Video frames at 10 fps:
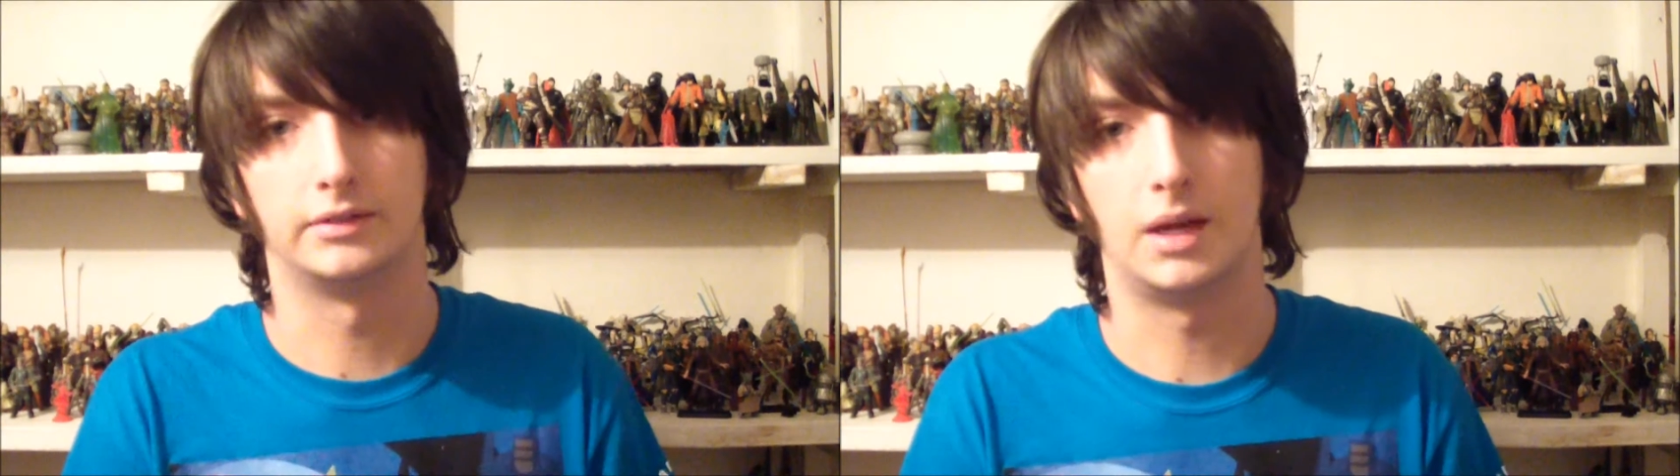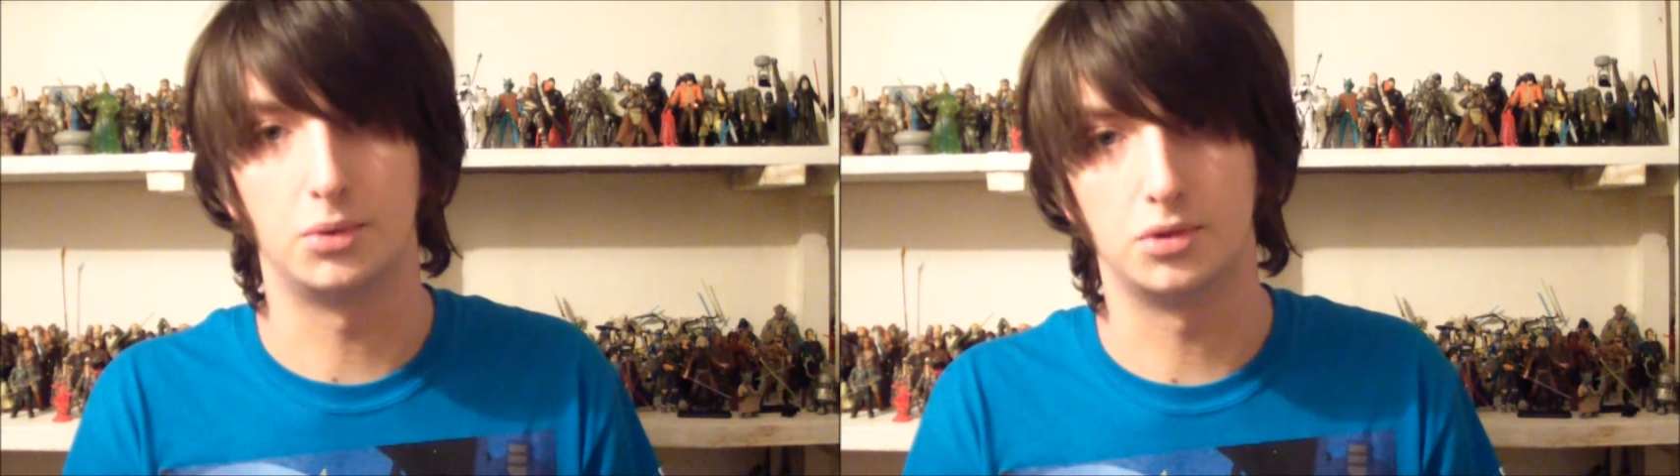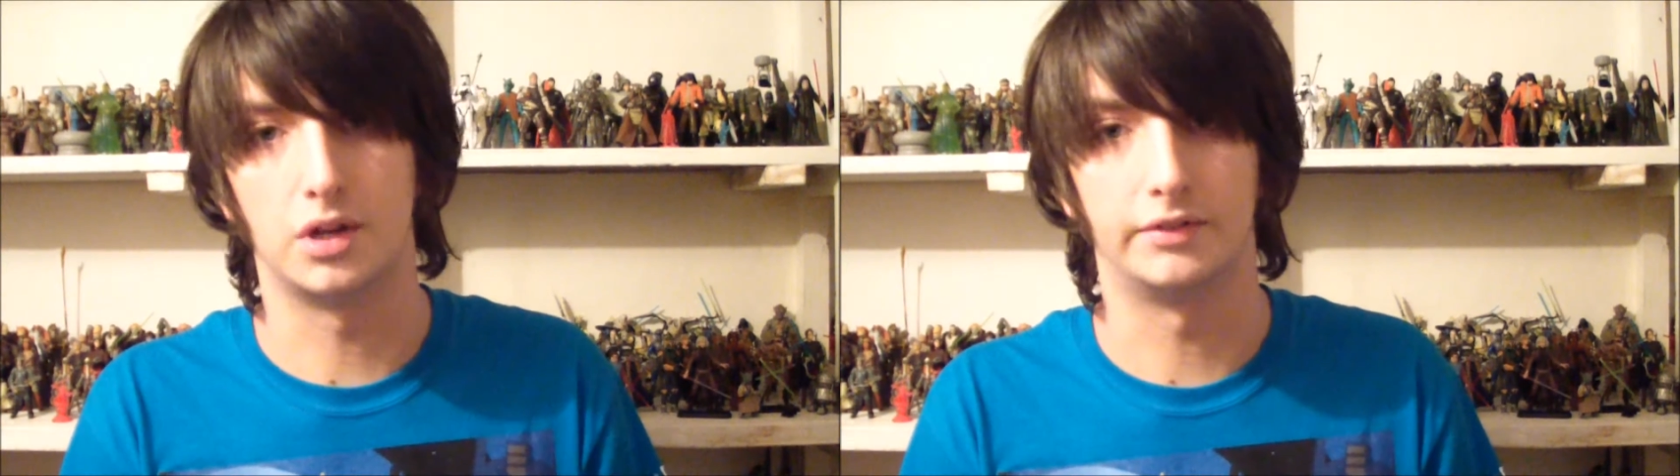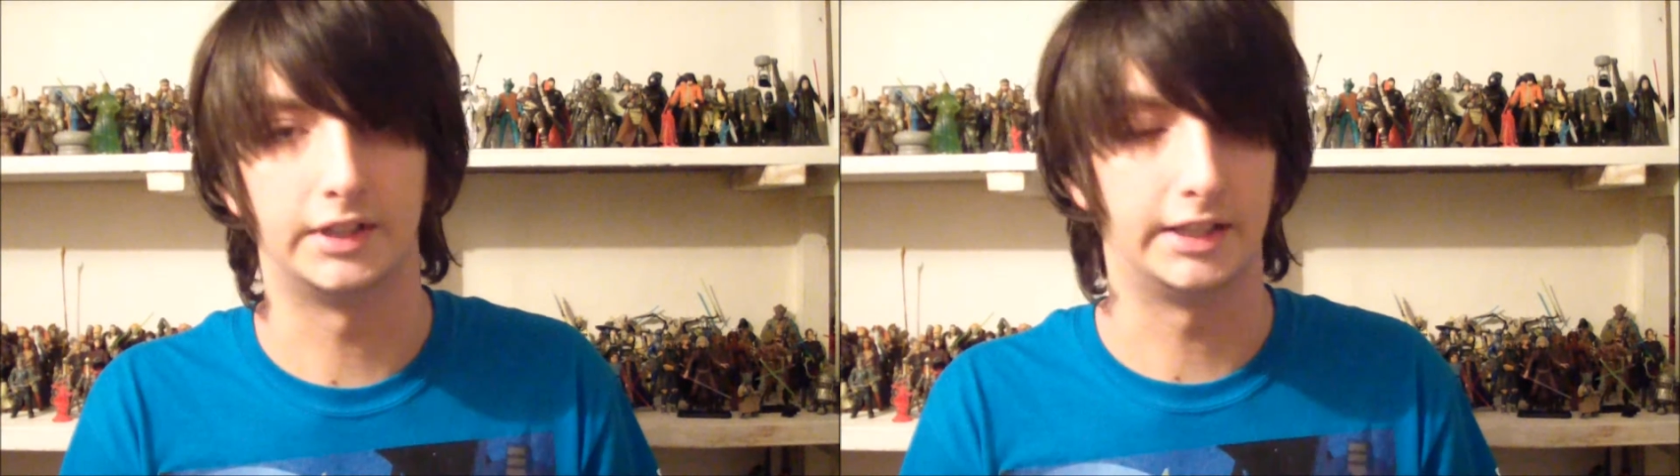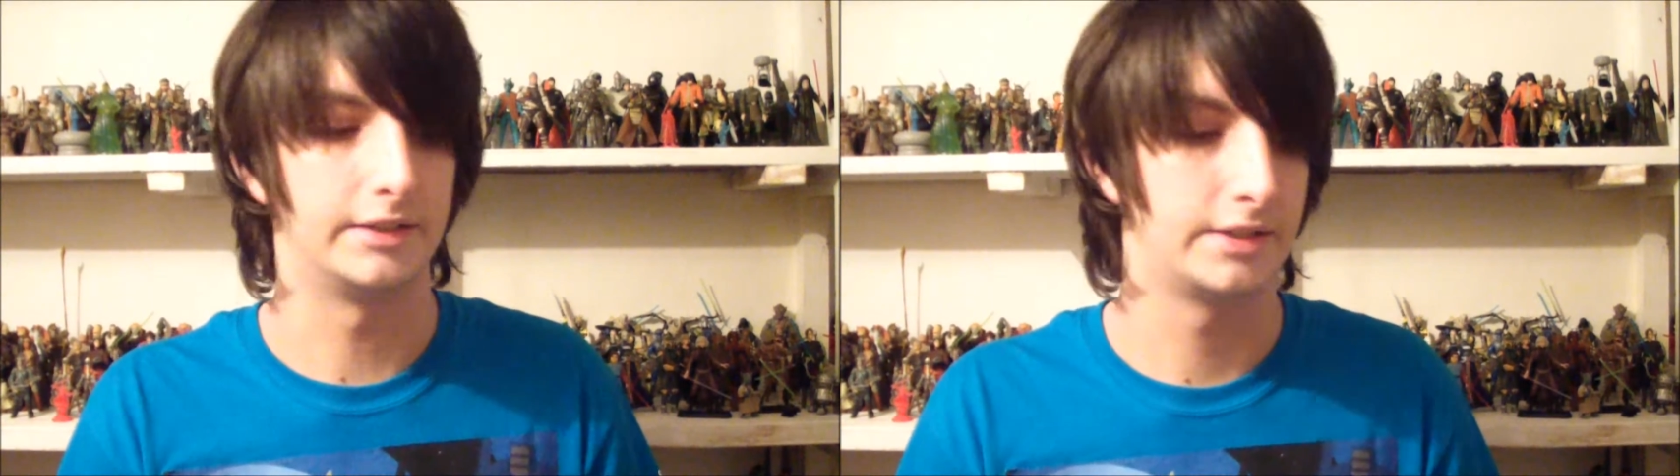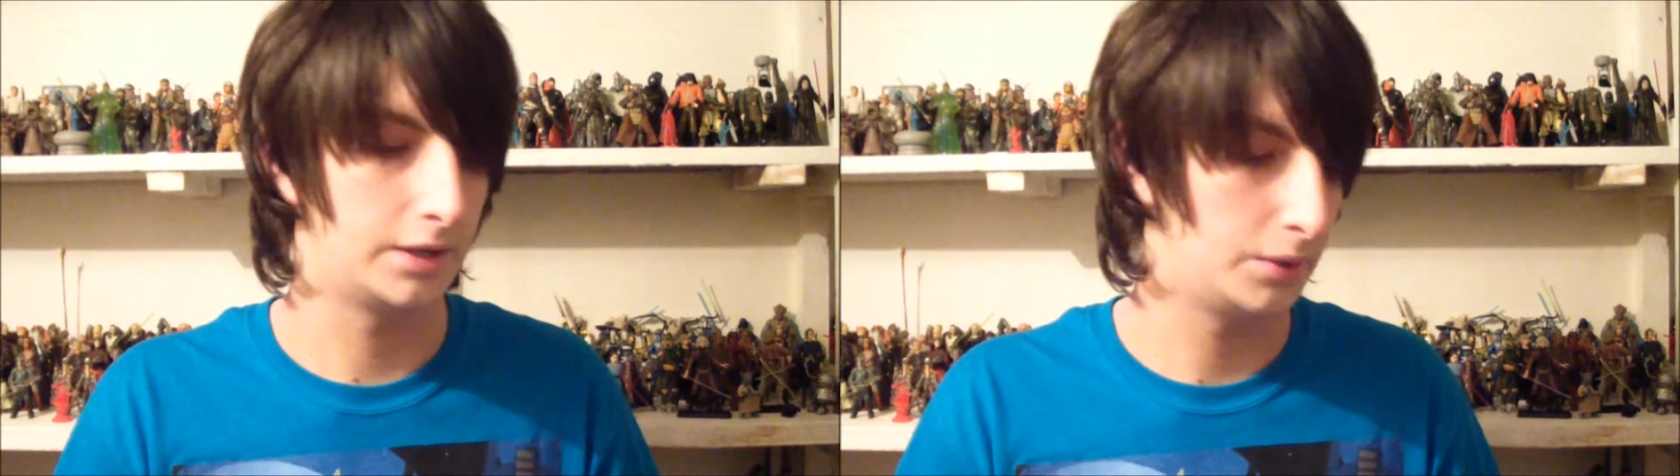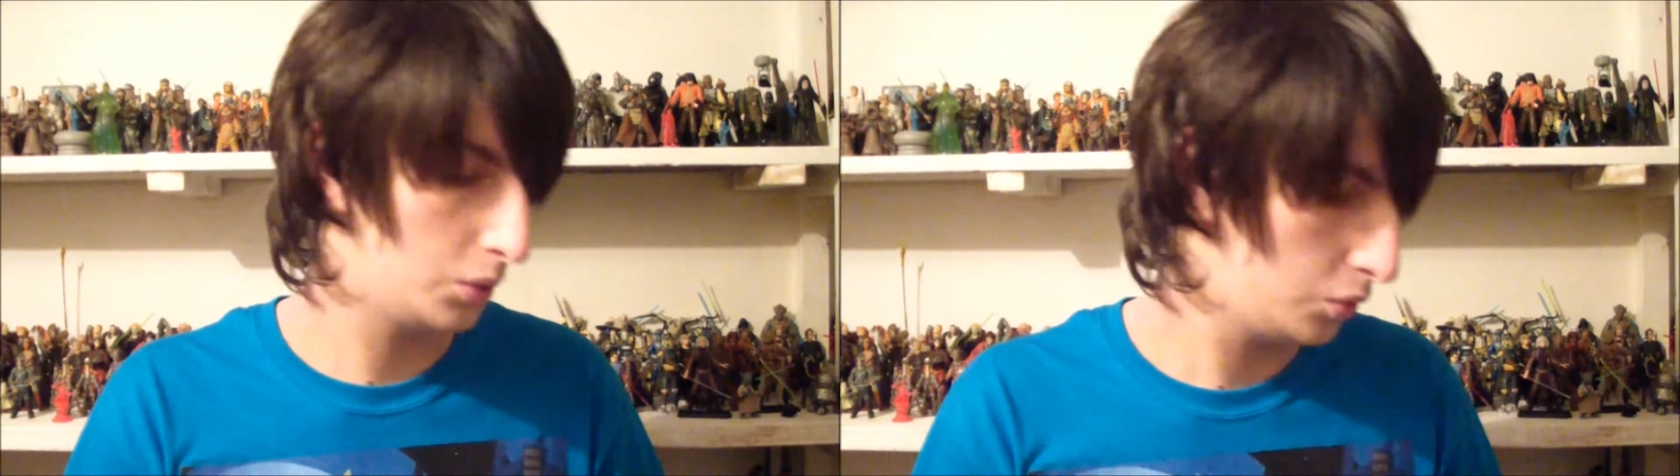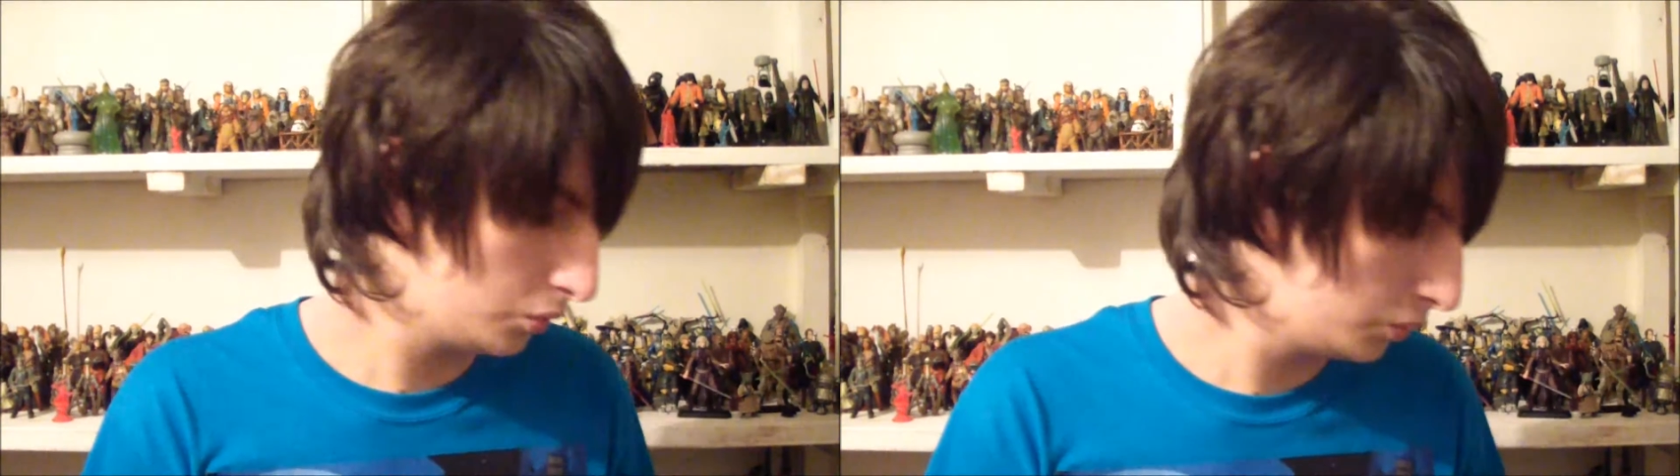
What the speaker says: Naboo Starfighter. So, all